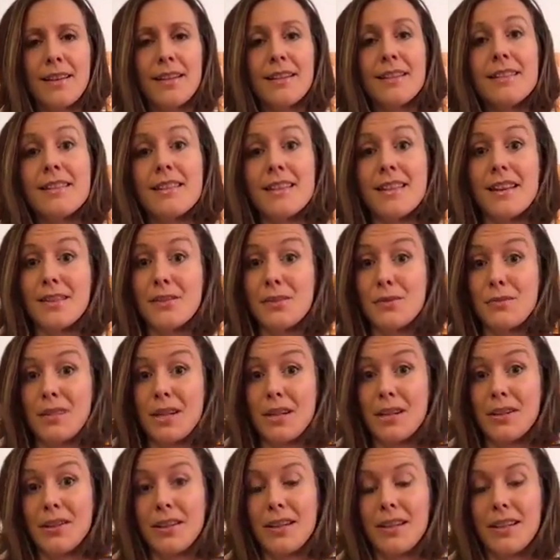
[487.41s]
So that's a really
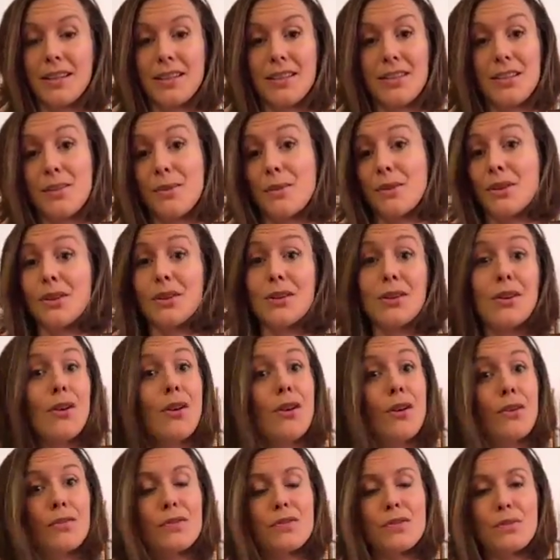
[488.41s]
good thing to do, and a lot
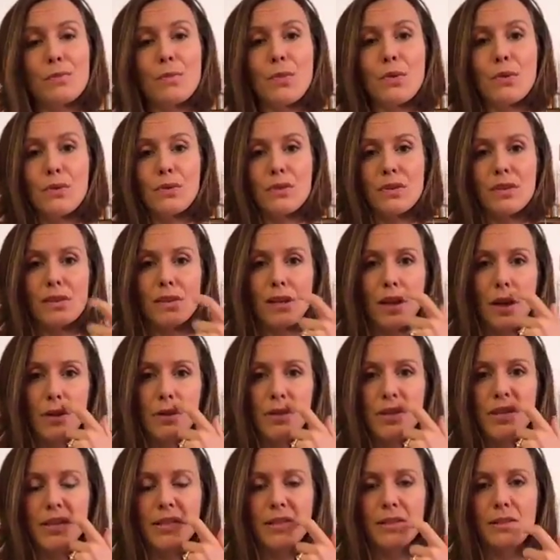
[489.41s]
of sports
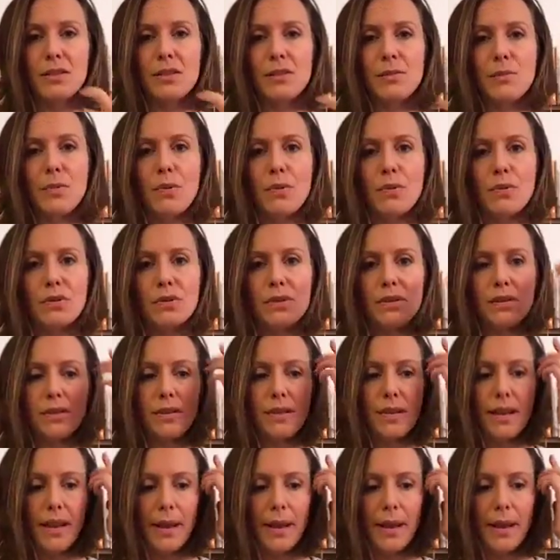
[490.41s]
coaches and sports